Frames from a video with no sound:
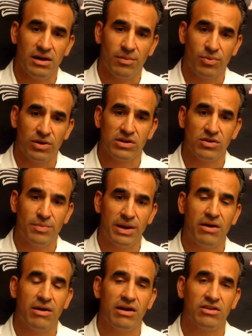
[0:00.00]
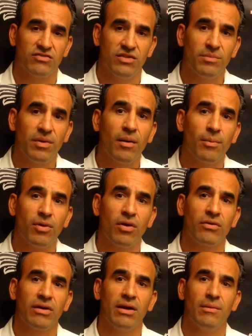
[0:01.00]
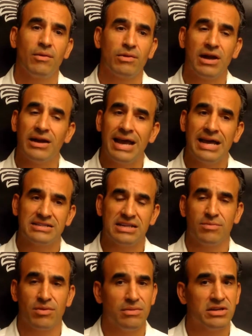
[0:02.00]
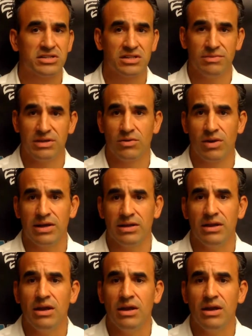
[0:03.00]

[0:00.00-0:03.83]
perennial powerhouse football program, and we're not asking permission to be great.